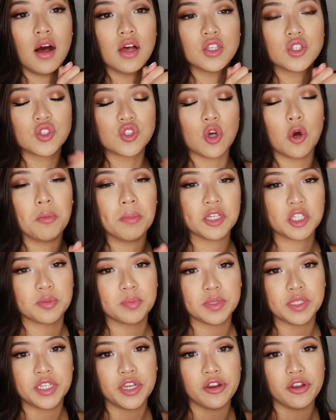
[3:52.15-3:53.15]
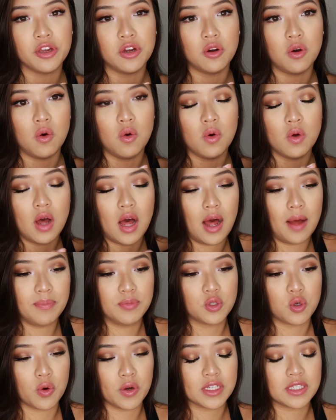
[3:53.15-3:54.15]
so much material
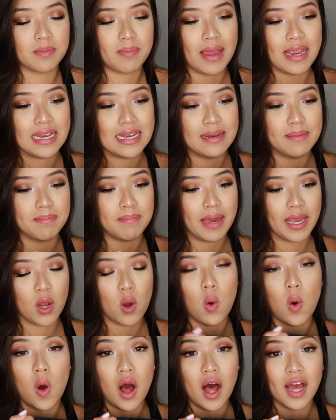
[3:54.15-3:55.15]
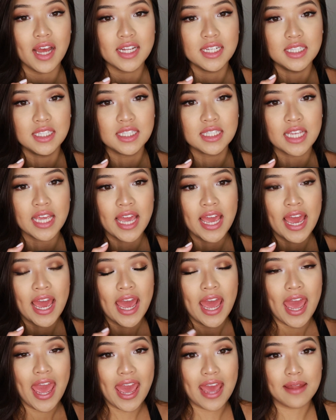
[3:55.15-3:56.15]
up towards my quads
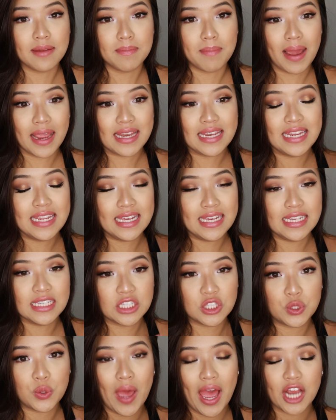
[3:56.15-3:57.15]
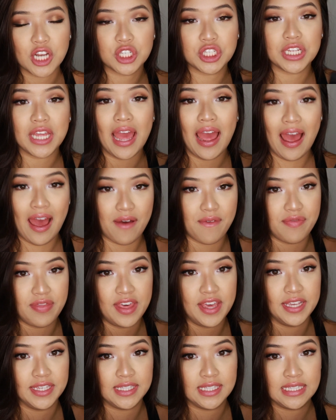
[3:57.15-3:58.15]
and my knees to actually have
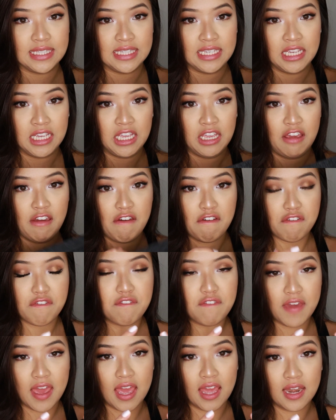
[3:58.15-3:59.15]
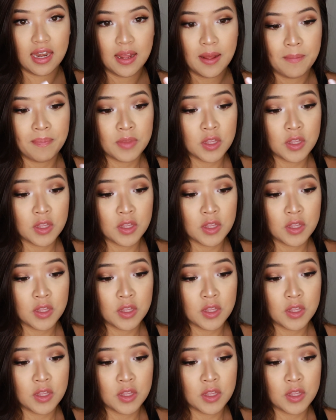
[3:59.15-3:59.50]
this fit.